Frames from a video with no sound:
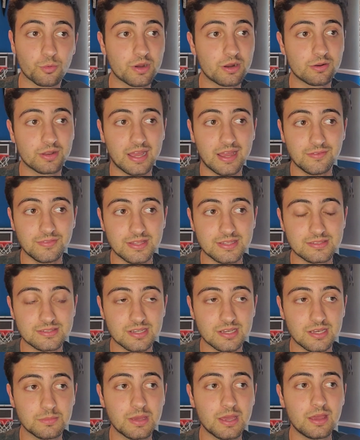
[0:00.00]
We don't have that
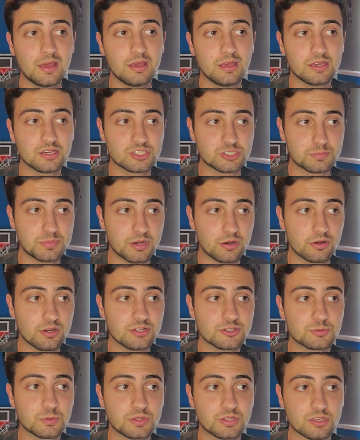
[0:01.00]
same
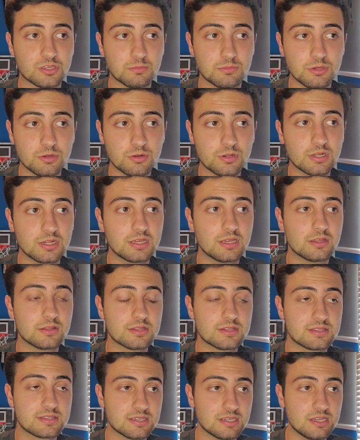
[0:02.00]
experience with the community and
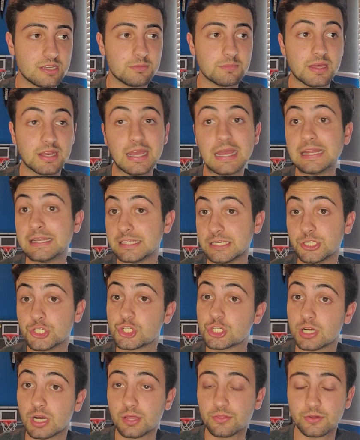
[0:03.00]
the team and
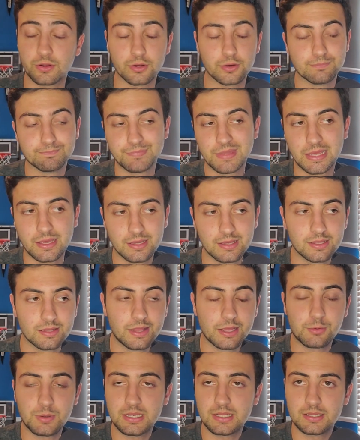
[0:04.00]
each other
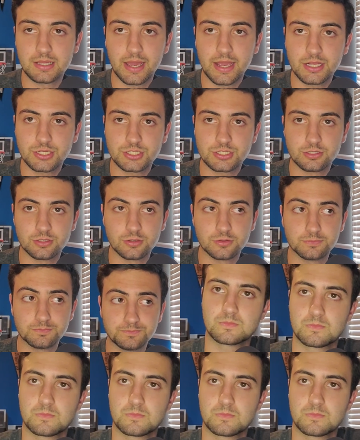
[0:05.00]
like we did last year.